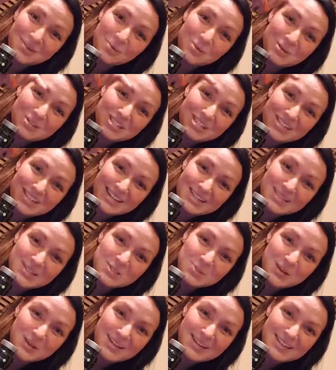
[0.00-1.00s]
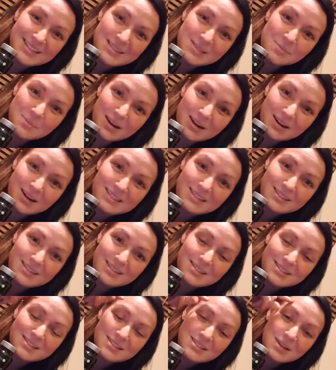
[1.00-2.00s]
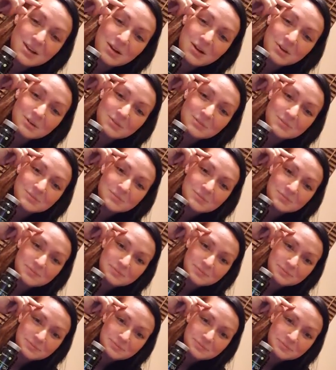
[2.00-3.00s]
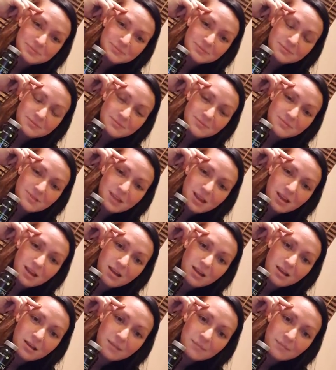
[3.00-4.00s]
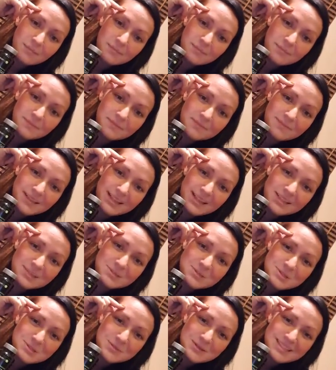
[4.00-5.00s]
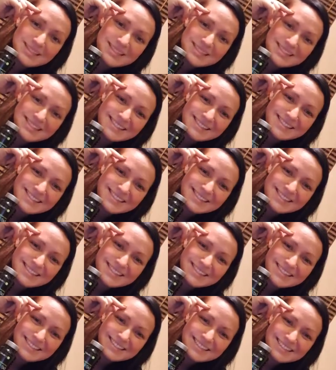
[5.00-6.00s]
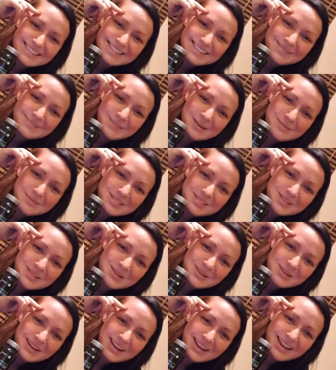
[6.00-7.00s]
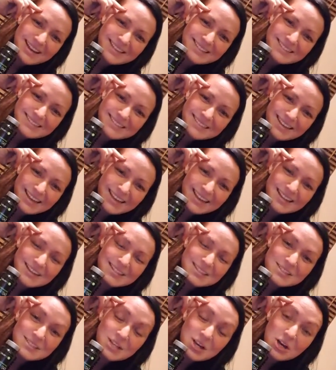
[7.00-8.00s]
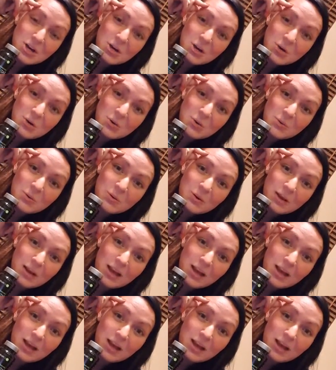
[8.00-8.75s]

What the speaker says: orange isn't as sweet as the berry. So, hello, sweets. Bye, Miss Gloria. So,